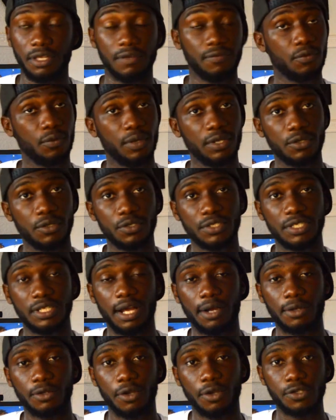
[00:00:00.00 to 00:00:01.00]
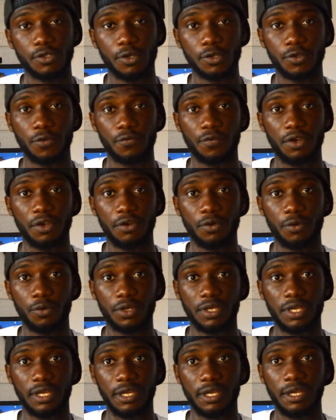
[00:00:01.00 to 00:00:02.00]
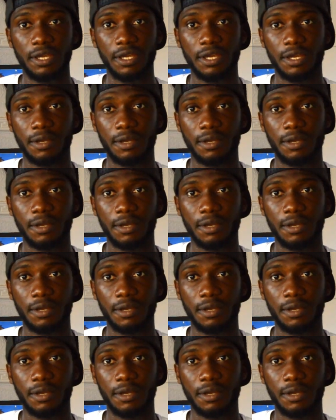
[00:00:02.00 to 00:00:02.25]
Even when you use it outdoor, it's also very okay,